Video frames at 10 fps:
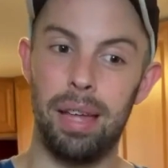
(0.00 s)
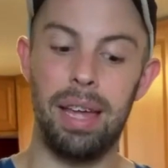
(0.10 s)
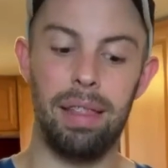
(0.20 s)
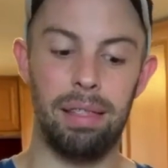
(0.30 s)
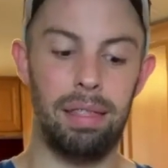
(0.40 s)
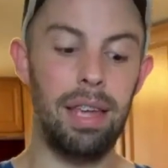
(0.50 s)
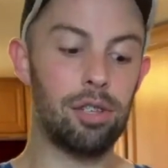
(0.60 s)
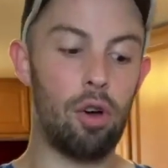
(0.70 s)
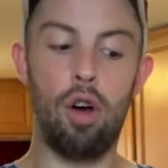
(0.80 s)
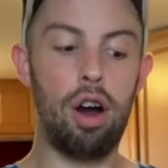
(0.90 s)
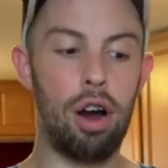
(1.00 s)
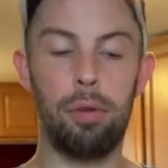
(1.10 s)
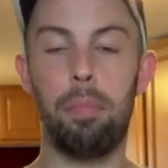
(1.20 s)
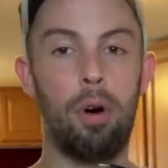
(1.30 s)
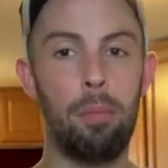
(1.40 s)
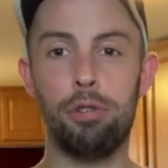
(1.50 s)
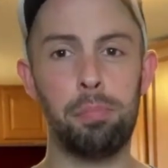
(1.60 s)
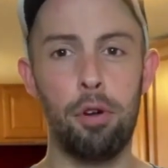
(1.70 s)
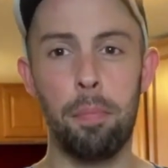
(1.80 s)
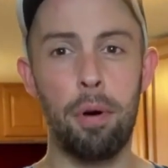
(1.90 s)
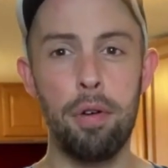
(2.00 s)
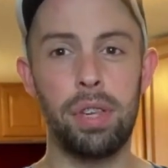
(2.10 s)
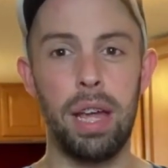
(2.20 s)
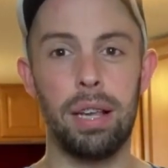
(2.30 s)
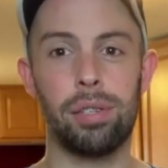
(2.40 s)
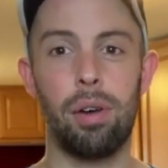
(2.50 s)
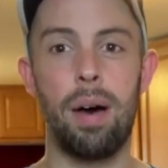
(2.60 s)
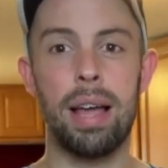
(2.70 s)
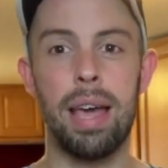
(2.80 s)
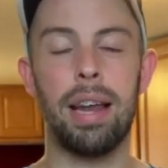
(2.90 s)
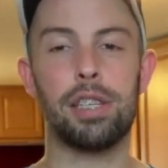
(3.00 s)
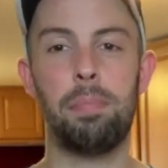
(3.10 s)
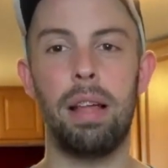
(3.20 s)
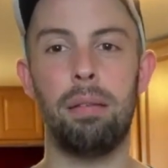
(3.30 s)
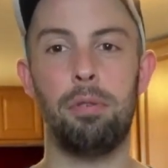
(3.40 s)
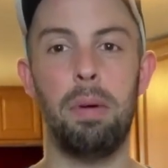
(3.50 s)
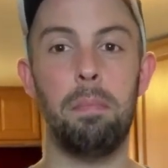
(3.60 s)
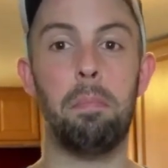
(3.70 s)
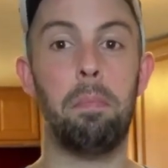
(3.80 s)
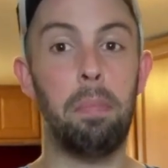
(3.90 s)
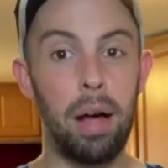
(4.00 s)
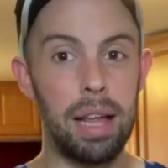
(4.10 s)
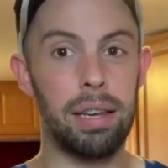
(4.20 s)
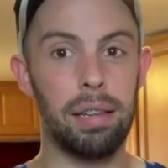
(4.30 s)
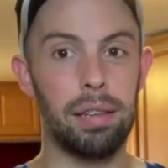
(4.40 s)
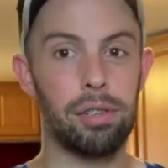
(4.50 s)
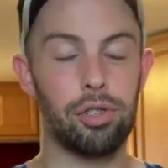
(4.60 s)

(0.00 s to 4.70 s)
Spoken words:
these are almost pure protein, so I can't expect them to be but